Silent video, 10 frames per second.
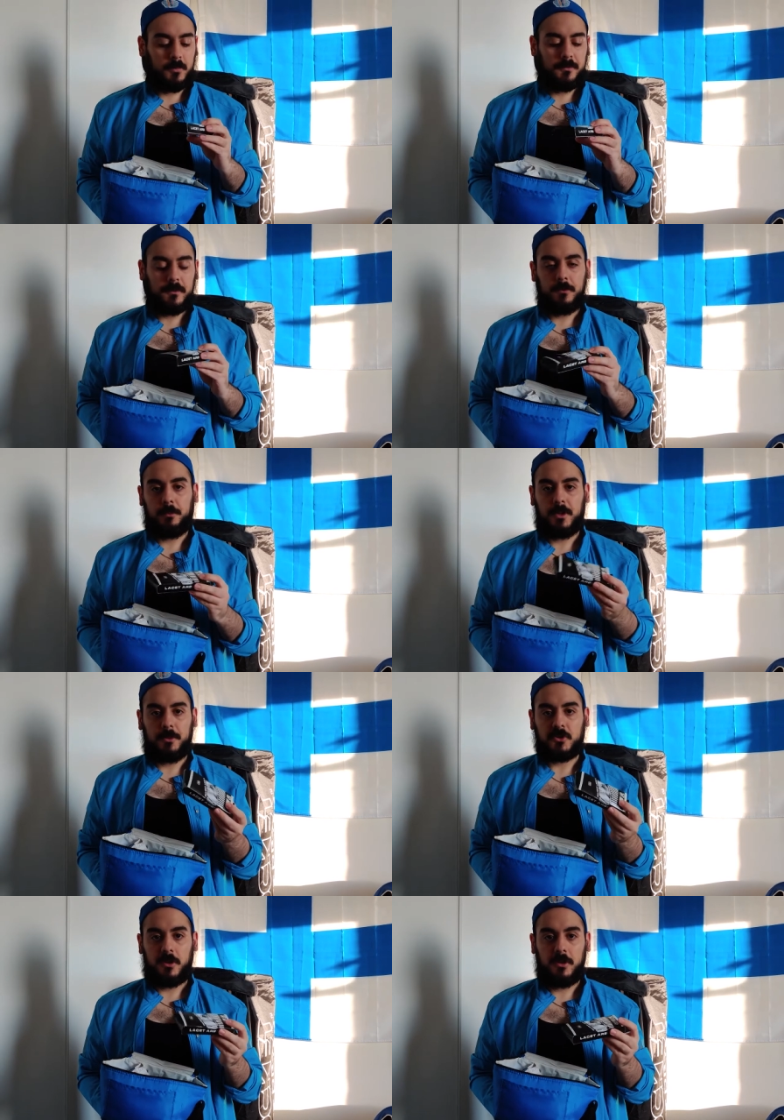perfect for pretty
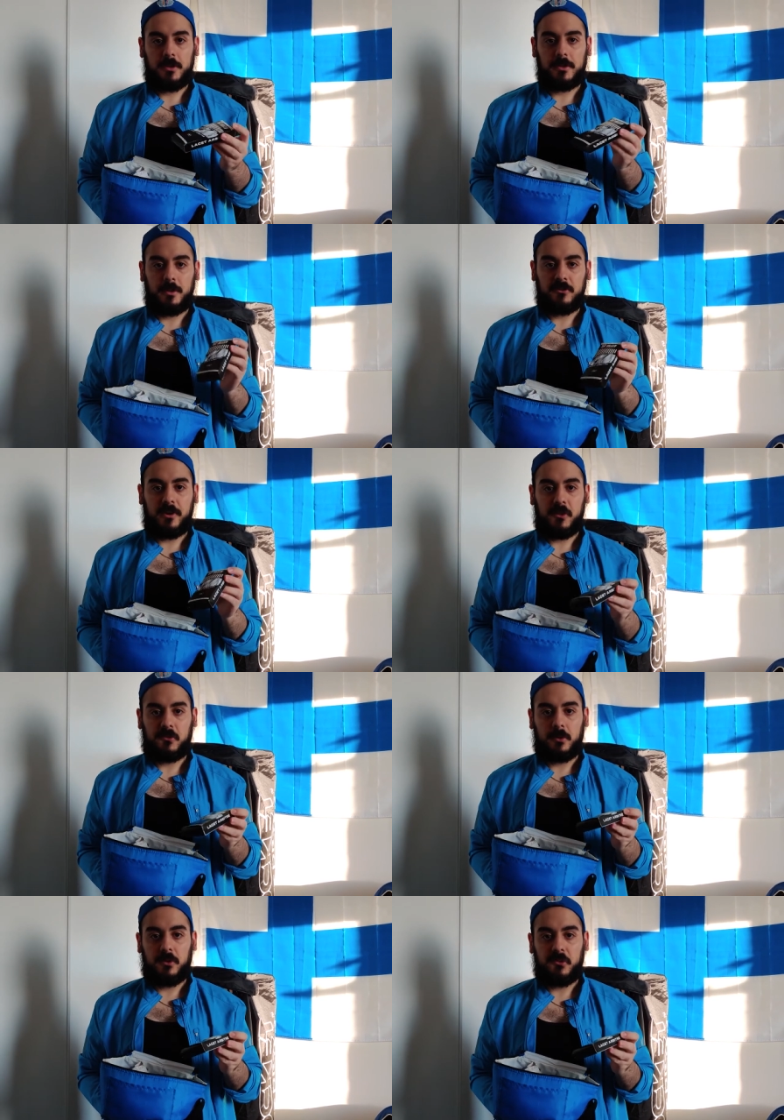much all
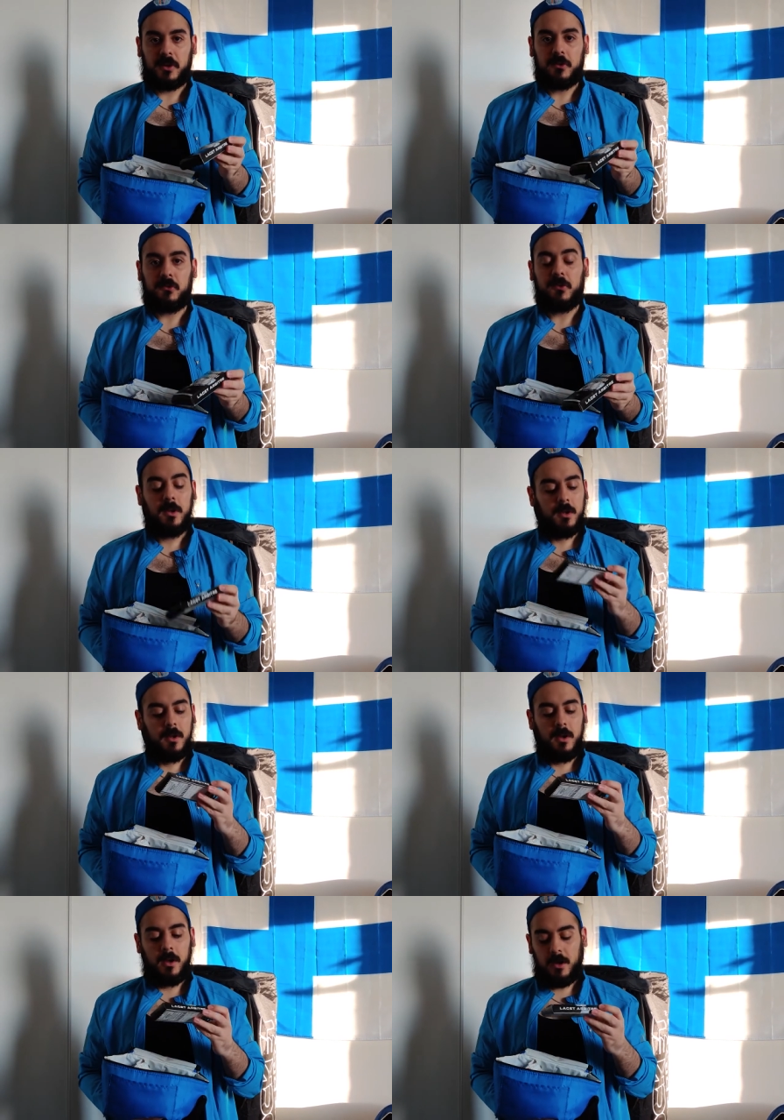adult-sized goalie skates.
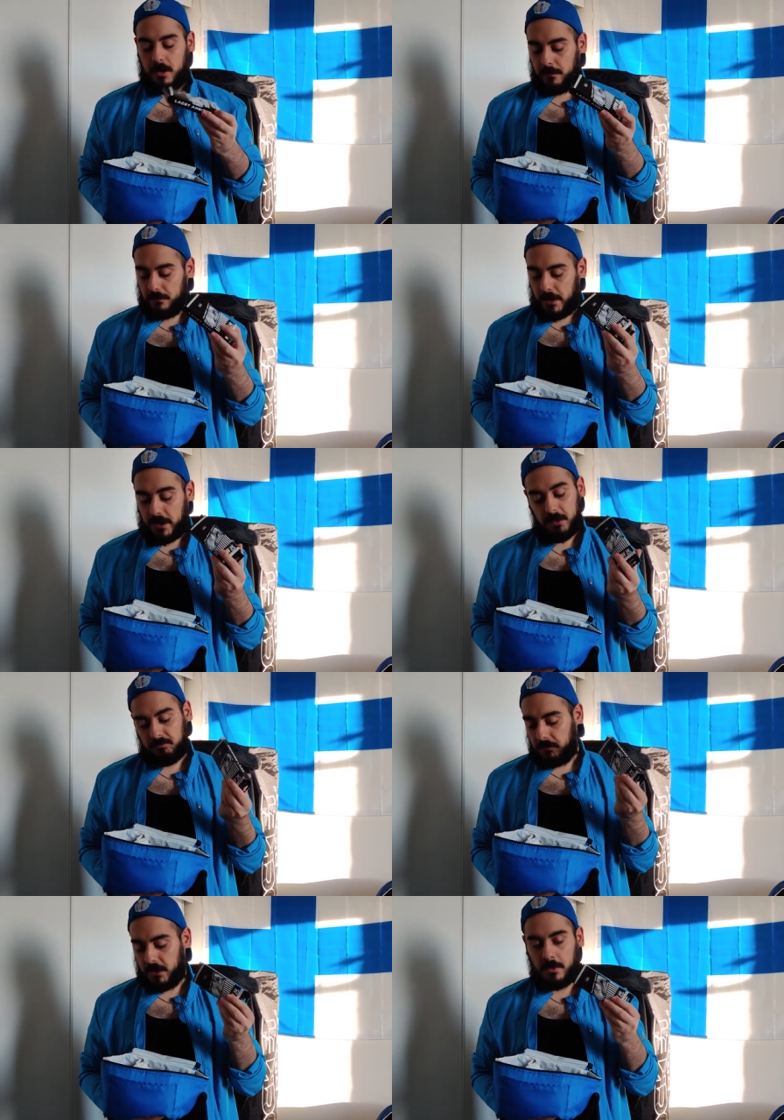
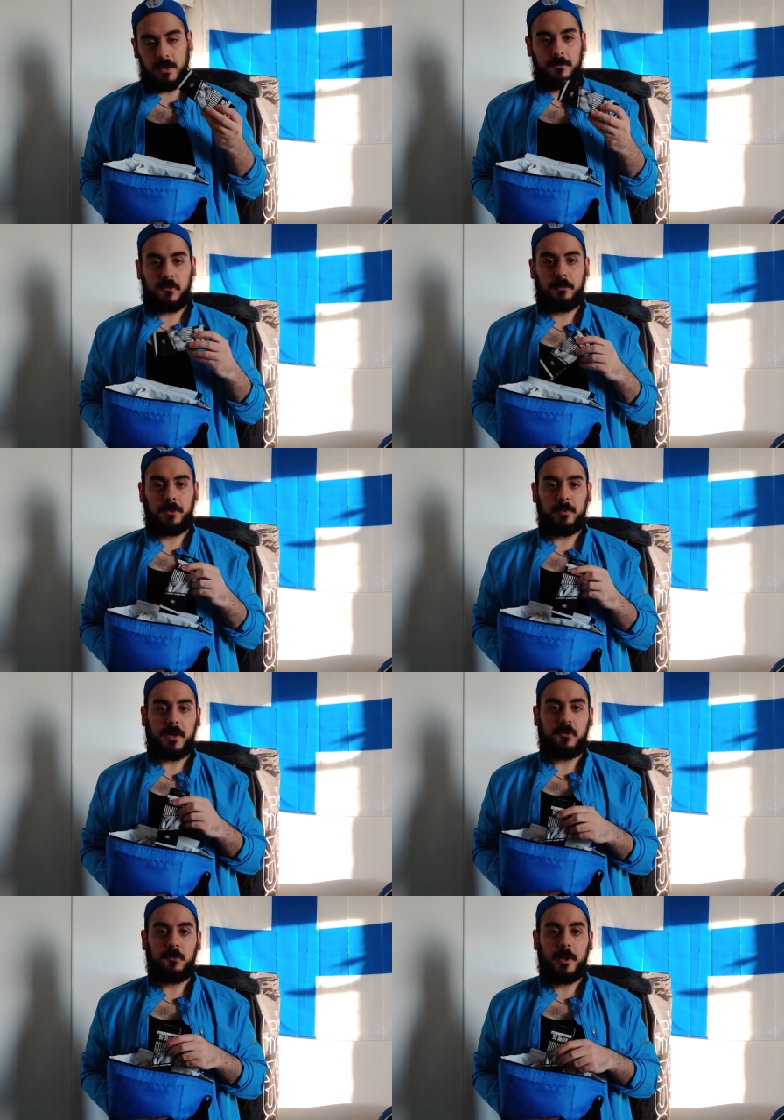Again, you know, if something
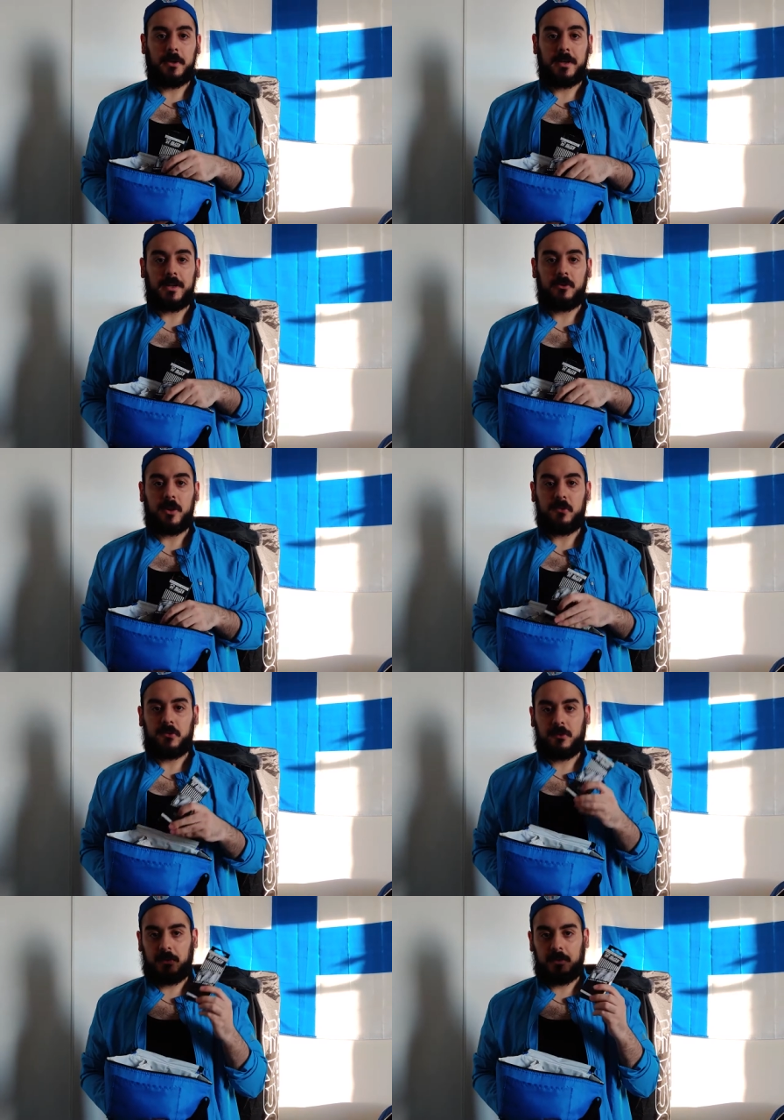breaks while you're getting
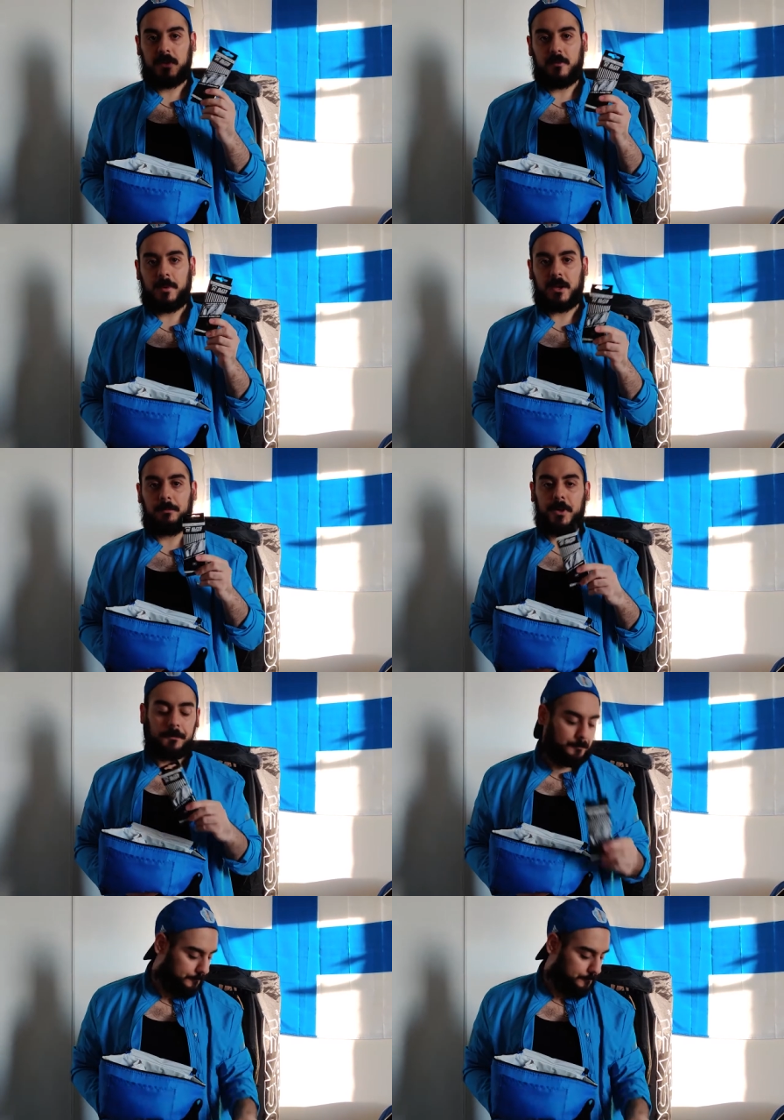dressed, good to have a backup pair.